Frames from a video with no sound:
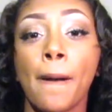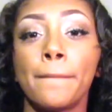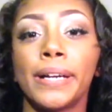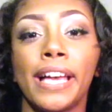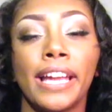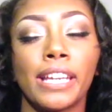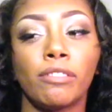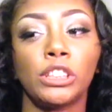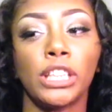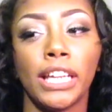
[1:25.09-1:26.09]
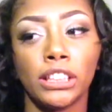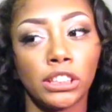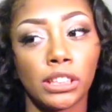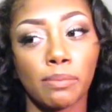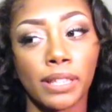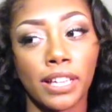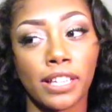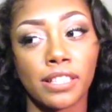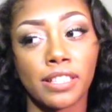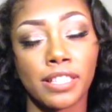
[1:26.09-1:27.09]
But I never changed it
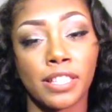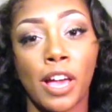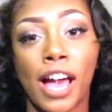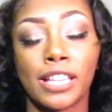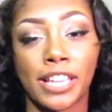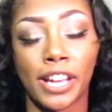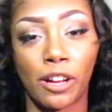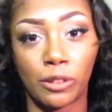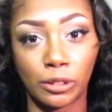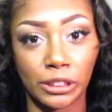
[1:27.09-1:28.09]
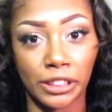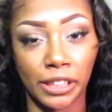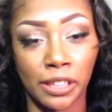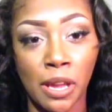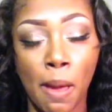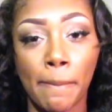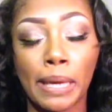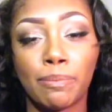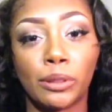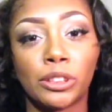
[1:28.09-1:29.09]
because as I got older,
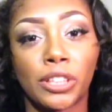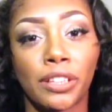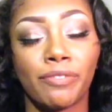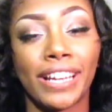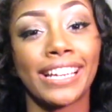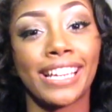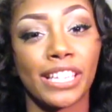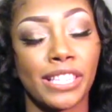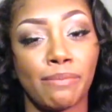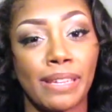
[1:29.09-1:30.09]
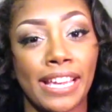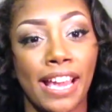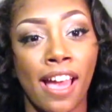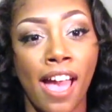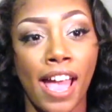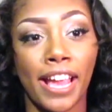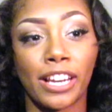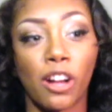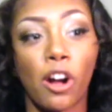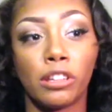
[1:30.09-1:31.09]
people started recognizing me
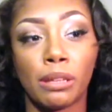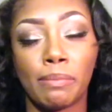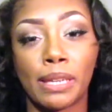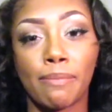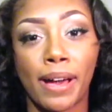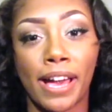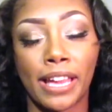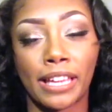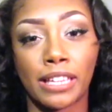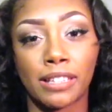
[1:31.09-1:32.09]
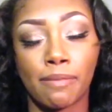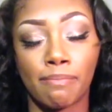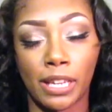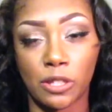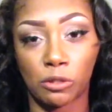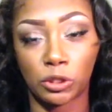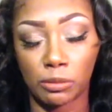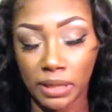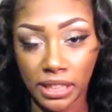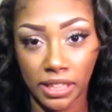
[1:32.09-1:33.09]
and calling me by my
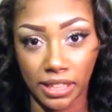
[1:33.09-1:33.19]
social media